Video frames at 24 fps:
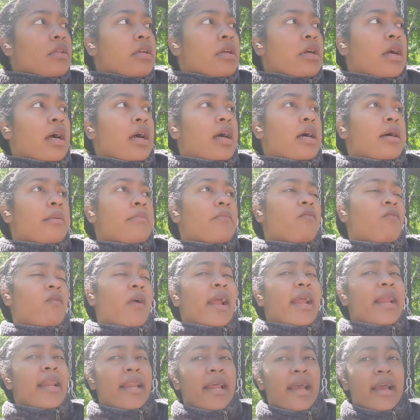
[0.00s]

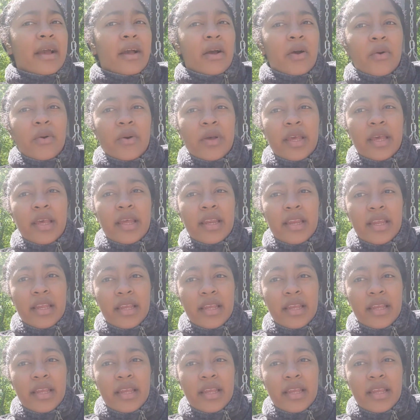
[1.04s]
Right now it